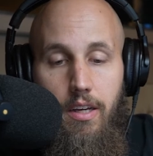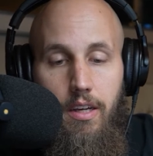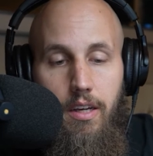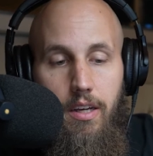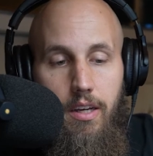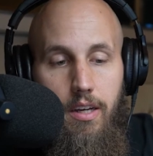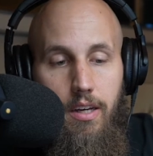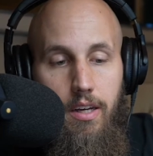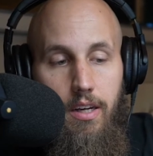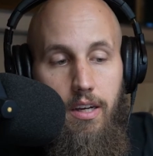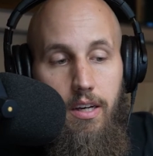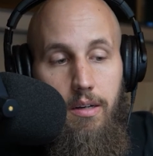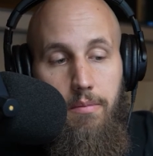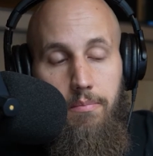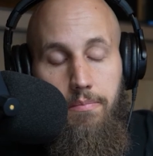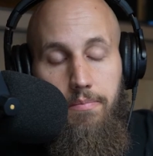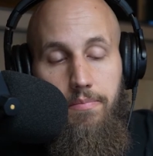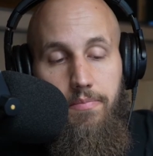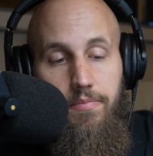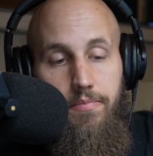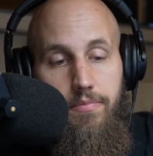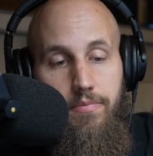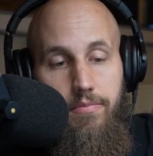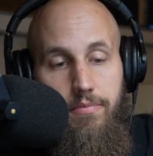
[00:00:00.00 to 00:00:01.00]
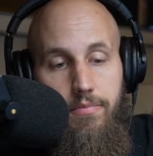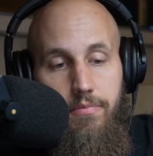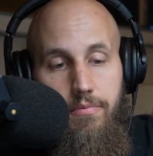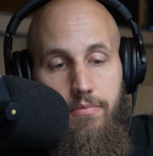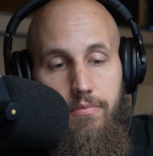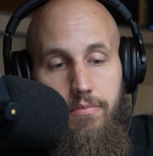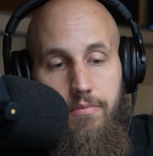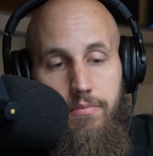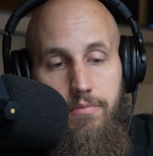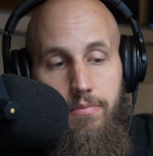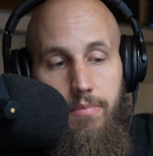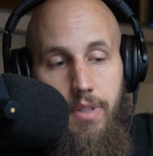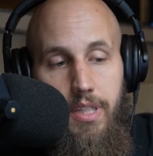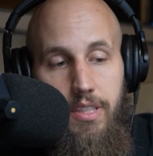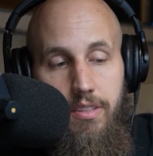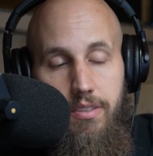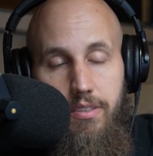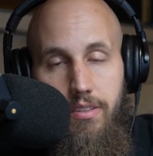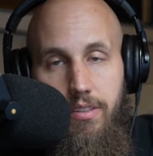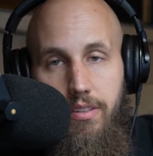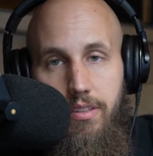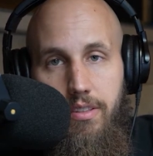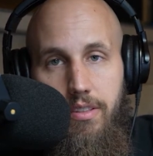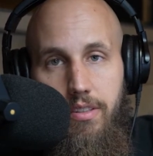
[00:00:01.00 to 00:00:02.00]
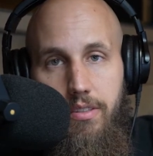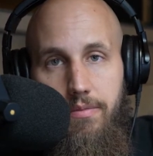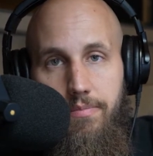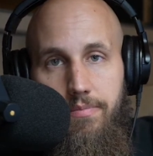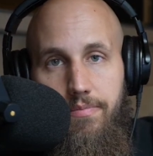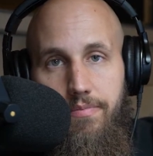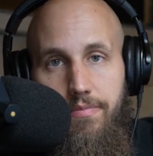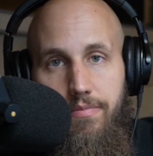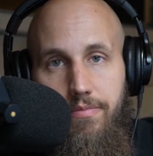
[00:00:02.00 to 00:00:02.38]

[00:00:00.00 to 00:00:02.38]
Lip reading: basically the